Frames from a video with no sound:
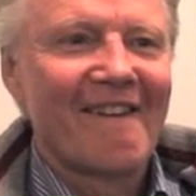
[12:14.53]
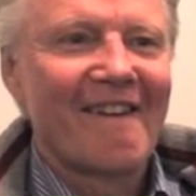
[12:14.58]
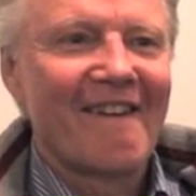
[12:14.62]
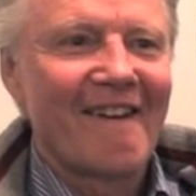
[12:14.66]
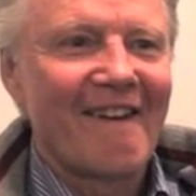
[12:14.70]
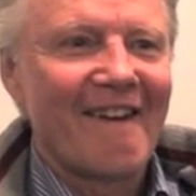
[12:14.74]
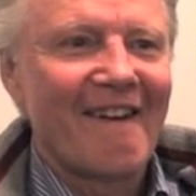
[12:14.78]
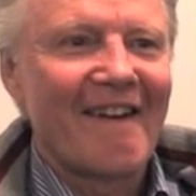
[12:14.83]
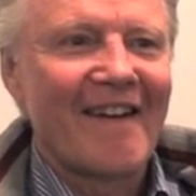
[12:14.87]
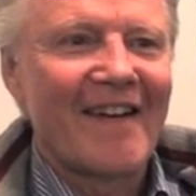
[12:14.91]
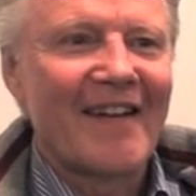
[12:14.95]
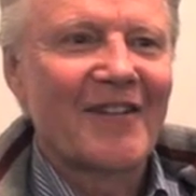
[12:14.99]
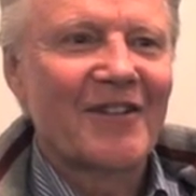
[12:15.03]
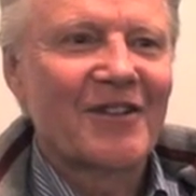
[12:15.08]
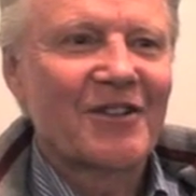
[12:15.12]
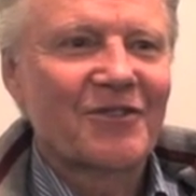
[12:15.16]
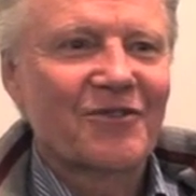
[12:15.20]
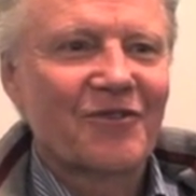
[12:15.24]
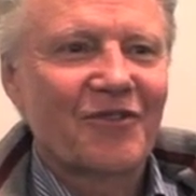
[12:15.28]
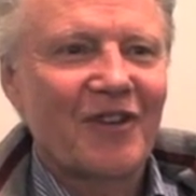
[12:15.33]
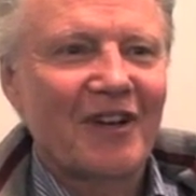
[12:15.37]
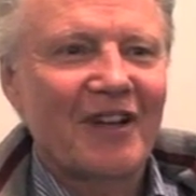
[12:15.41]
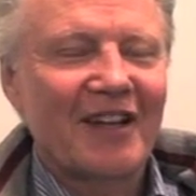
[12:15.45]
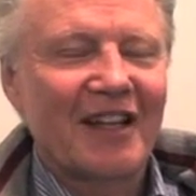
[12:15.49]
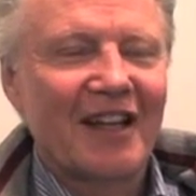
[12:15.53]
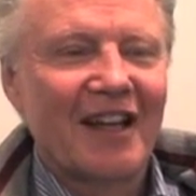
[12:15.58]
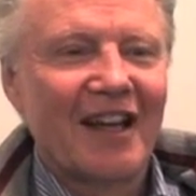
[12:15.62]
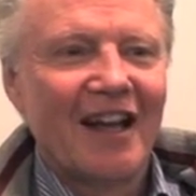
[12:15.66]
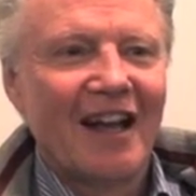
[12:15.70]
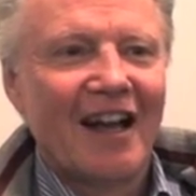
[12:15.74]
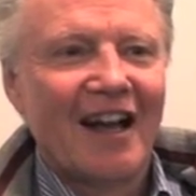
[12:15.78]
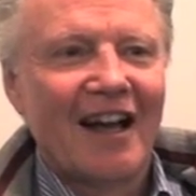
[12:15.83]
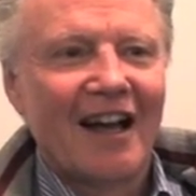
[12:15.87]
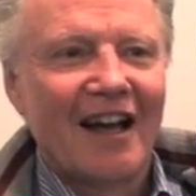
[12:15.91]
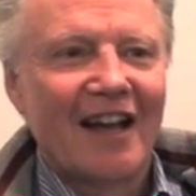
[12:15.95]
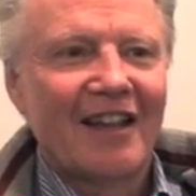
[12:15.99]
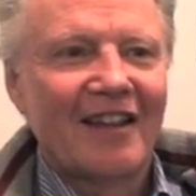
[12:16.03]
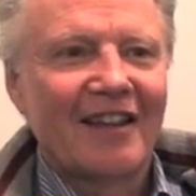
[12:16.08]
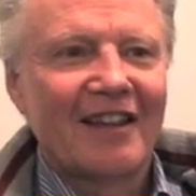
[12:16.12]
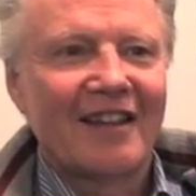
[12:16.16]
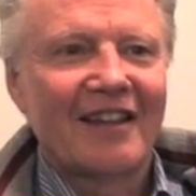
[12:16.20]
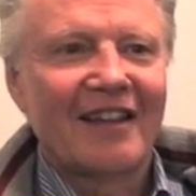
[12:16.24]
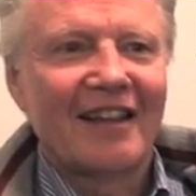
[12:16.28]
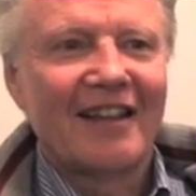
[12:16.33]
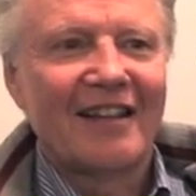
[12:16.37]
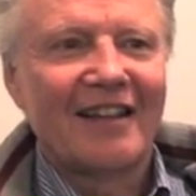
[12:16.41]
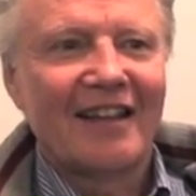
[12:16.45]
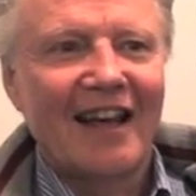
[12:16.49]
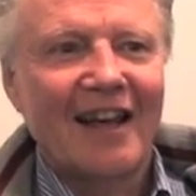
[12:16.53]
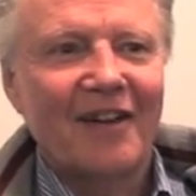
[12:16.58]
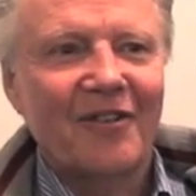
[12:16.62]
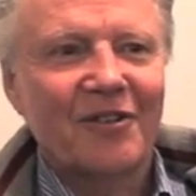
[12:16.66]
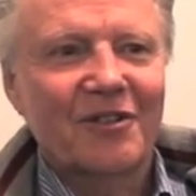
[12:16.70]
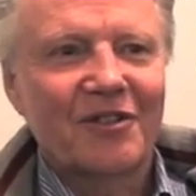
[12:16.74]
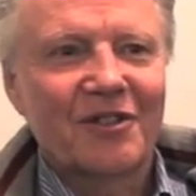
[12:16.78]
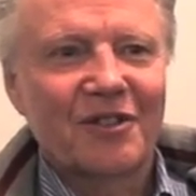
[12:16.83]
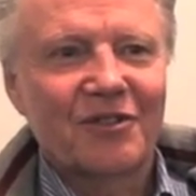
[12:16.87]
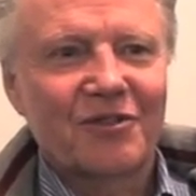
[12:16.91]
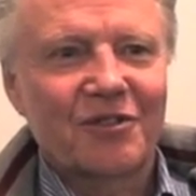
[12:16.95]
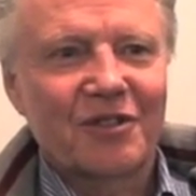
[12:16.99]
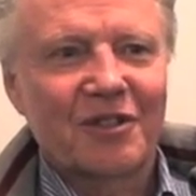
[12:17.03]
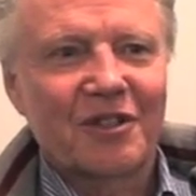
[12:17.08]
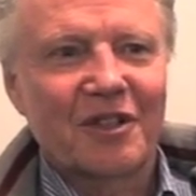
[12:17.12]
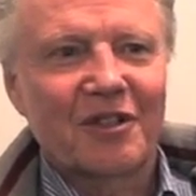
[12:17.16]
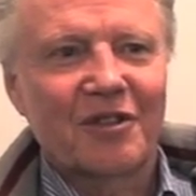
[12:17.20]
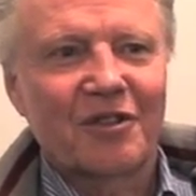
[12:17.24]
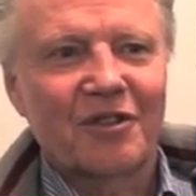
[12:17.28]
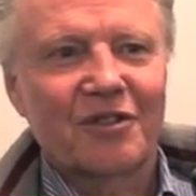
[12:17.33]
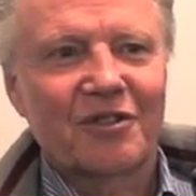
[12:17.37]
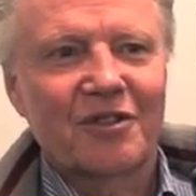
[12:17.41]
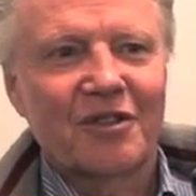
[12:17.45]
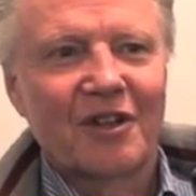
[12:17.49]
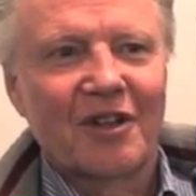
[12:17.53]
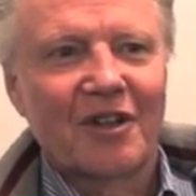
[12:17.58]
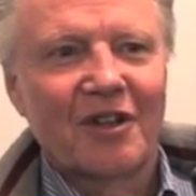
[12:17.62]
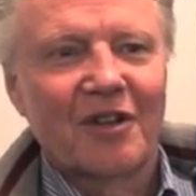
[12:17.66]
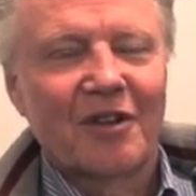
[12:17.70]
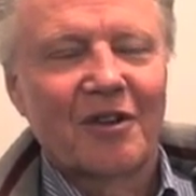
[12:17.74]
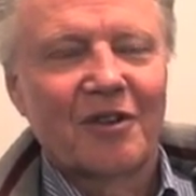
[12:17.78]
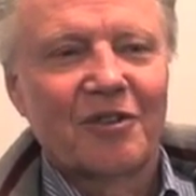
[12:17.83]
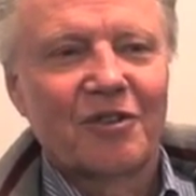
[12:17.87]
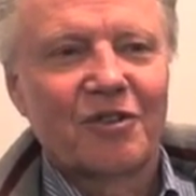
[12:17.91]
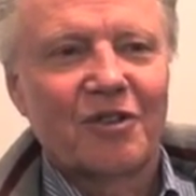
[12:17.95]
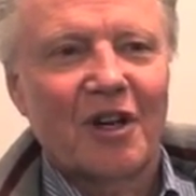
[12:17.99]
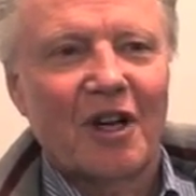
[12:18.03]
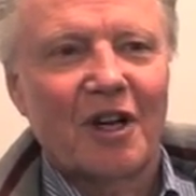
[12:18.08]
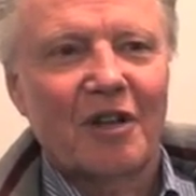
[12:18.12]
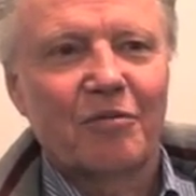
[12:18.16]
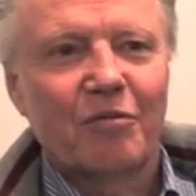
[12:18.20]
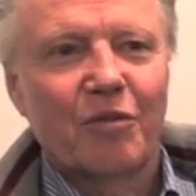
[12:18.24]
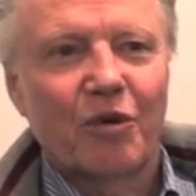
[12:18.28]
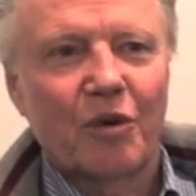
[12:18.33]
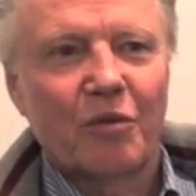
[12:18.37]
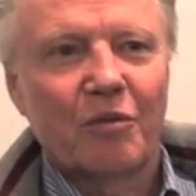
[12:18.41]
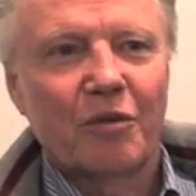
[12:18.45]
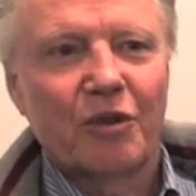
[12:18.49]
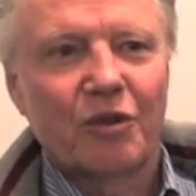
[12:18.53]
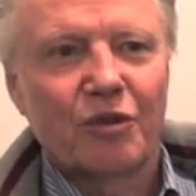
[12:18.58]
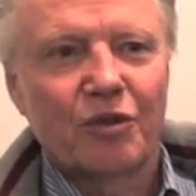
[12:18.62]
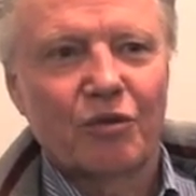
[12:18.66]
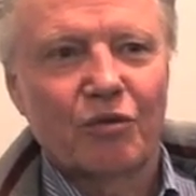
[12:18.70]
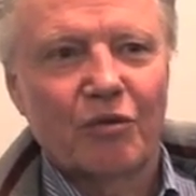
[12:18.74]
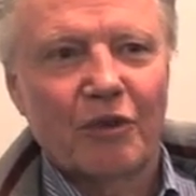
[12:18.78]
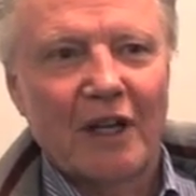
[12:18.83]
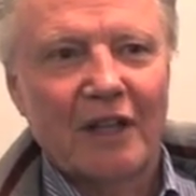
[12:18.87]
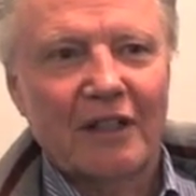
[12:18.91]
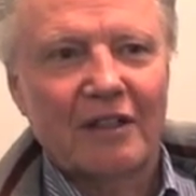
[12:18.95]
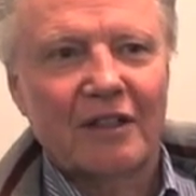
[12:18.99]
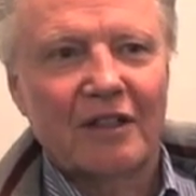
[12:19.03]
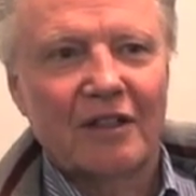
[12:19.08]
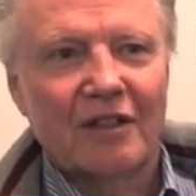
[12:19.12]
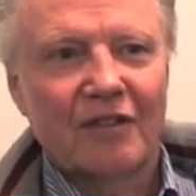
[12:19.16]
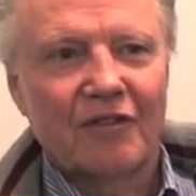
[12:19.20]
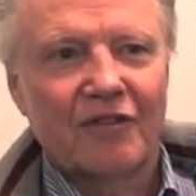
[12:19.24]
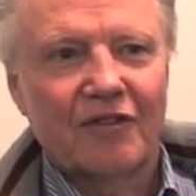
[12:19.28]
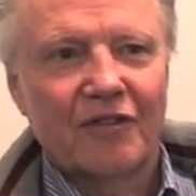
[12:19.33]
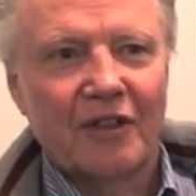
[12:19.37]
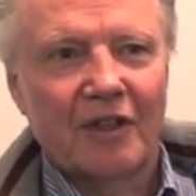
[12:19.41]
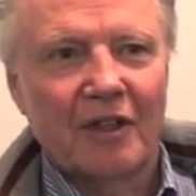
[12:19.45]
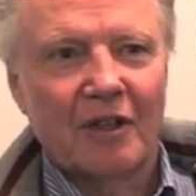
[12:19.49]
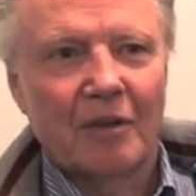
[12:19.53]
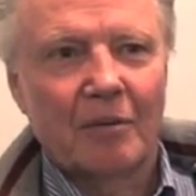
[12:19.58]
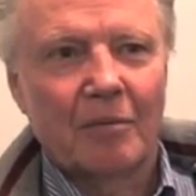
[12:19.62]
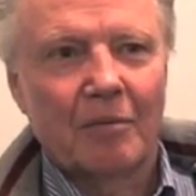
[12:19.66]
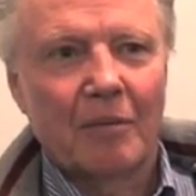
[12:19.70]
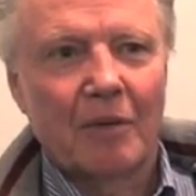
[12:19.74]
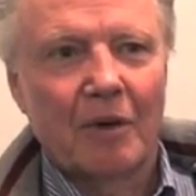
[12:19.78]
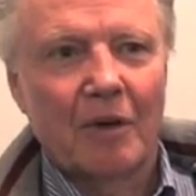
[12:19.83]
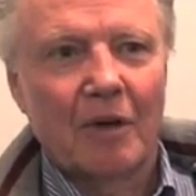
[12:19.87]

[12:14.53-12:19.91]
Yeah, it was funny, and that was interesting because John Borman, who directed the film,